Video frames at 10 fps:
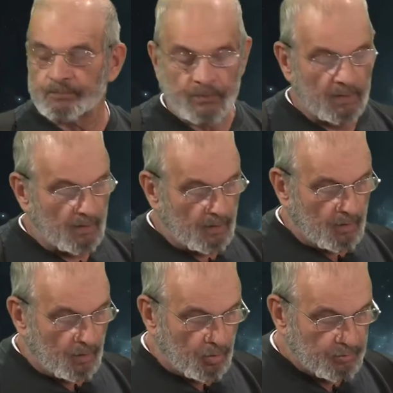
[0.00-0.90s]
Mm-hmm.
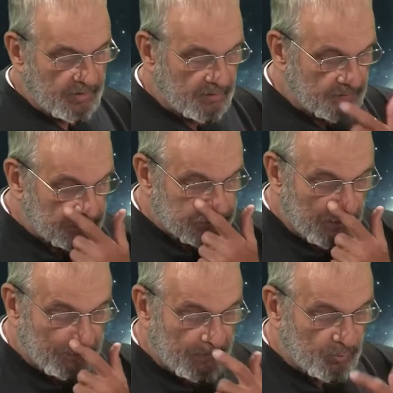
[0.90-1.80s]
Okay,
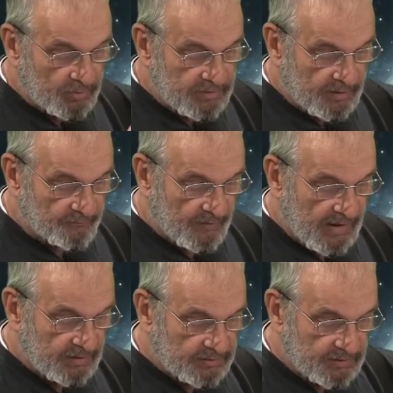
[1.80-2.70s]
some people
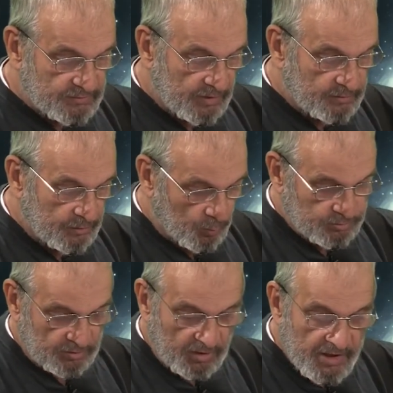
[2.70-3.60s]
identified it, they said it
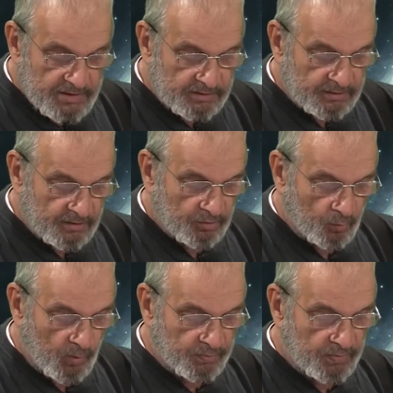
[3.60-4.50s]
was a light, and the
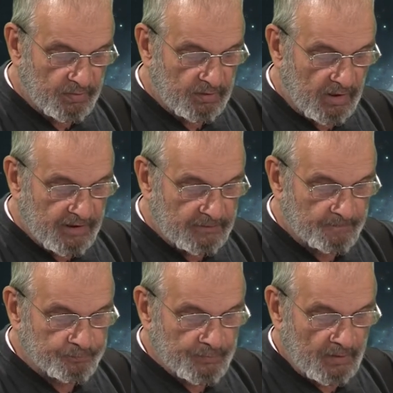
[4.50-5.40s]
width of the light,
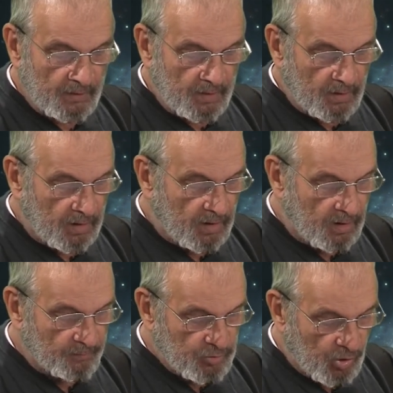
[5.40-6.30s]

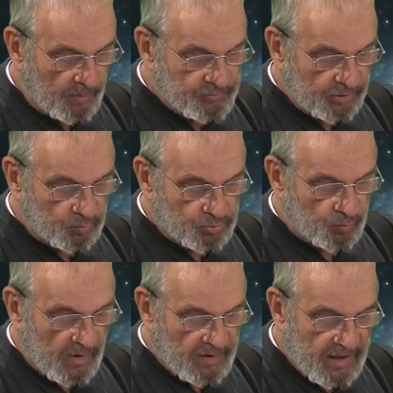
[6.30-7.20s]
um, the object was
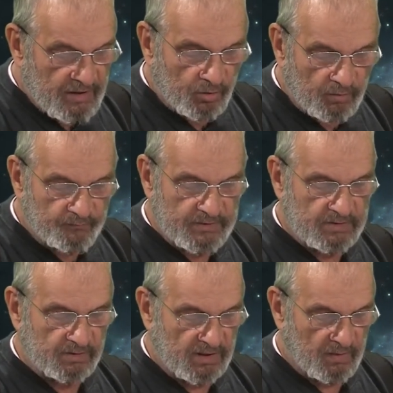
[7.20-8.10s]
around 800 feet
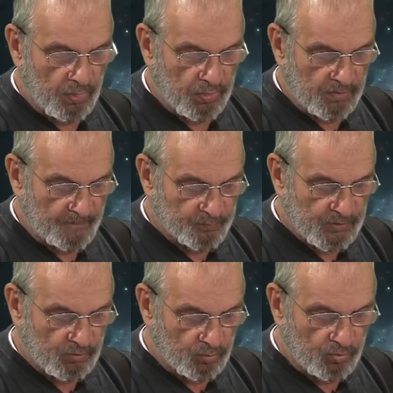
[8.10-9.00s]
in length,
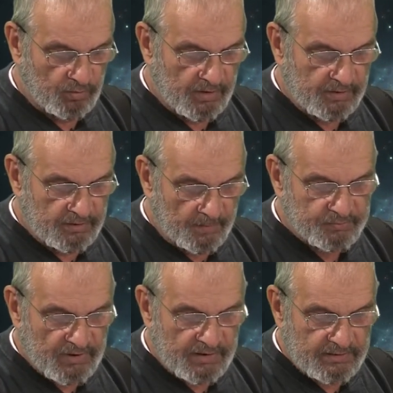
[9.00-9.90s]
and it looked like an
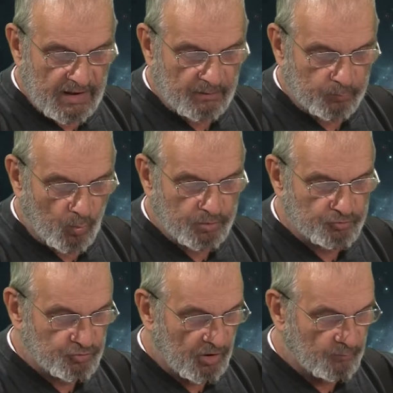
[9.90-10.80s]
upside down
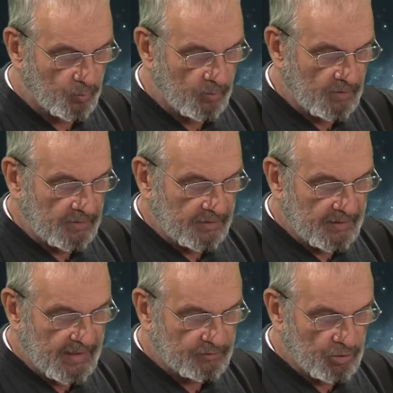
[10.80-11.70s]
pointed shovel,
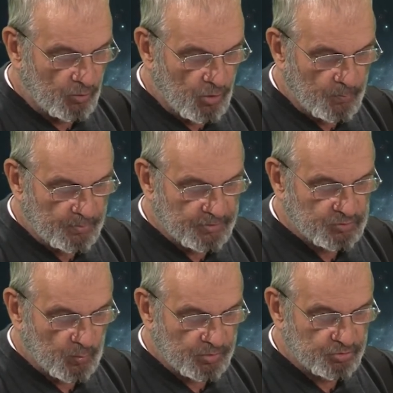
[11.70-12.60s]
and it had no
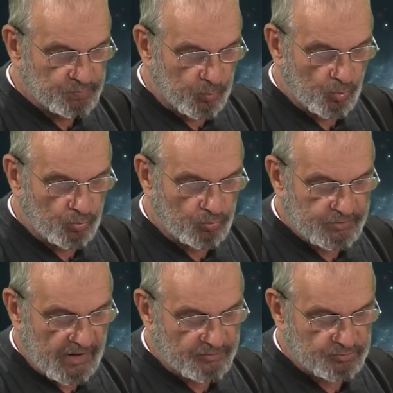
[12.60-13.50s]
openings, windows, portholes,
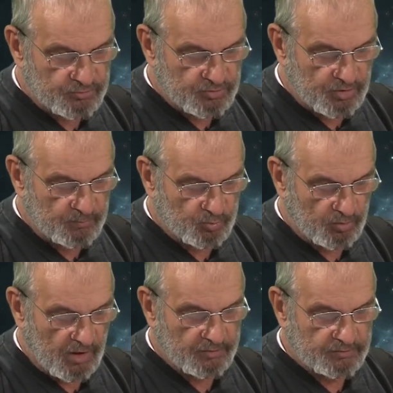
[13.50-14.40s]
hatches, seams, or
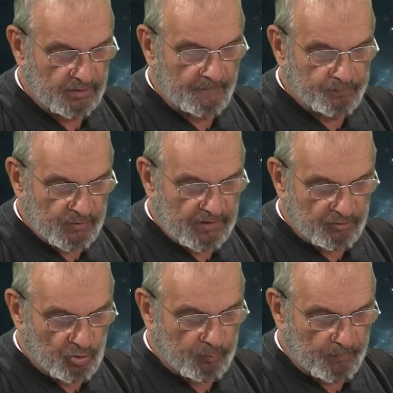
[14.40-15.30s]
lights. It
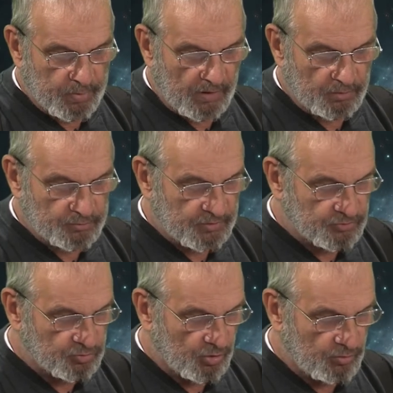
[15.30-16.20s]
had no propellers,
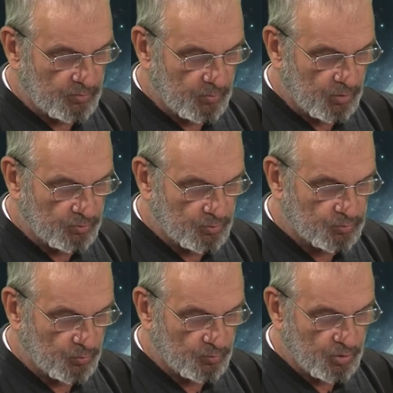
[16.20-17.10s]
exterior motors,
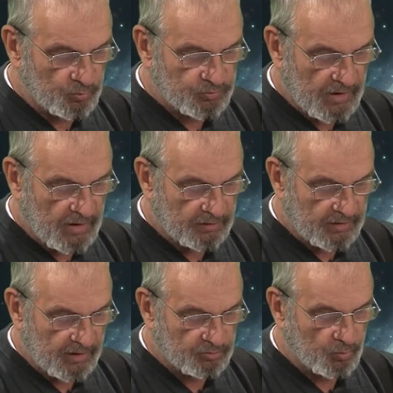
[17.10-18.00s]
or no sound, and
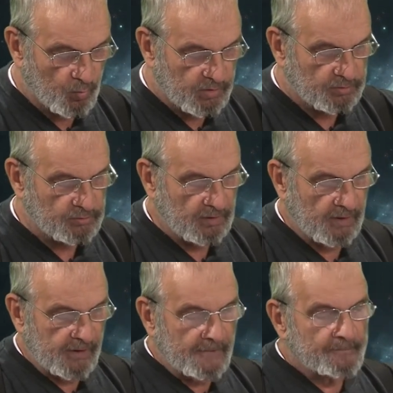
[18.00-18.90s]
had no wings.
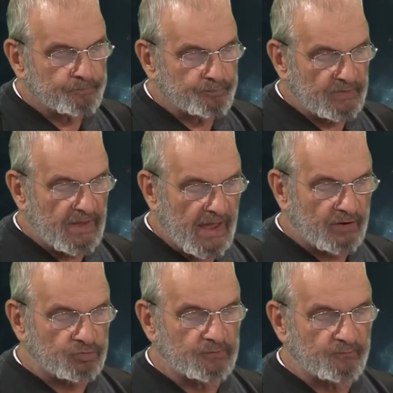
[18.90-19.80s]
They
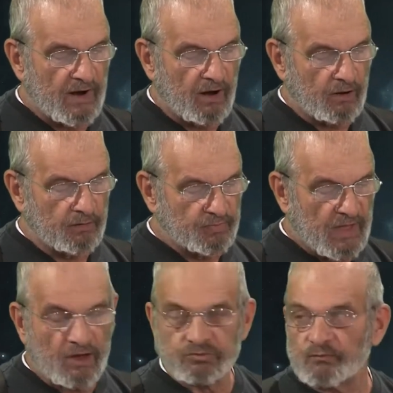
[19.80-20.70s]
actually fired
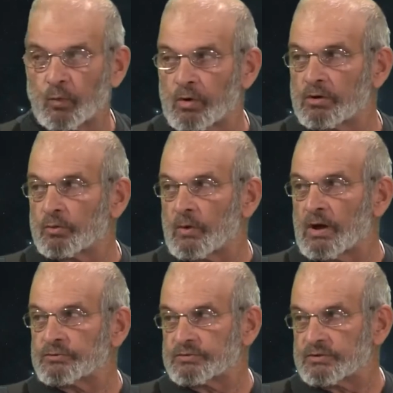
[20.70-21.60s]
1,400
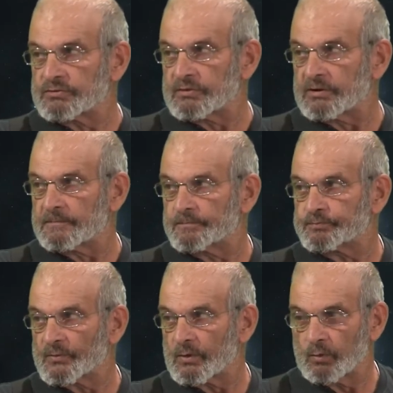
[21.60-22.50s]
rounds at this thing.
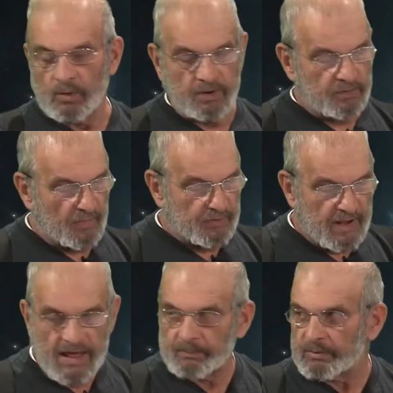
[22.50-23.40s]
Yeah. And nothing
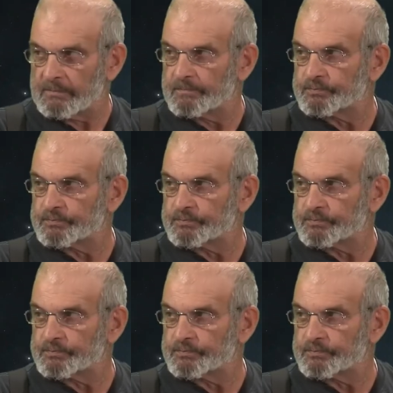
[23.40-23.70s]
happened.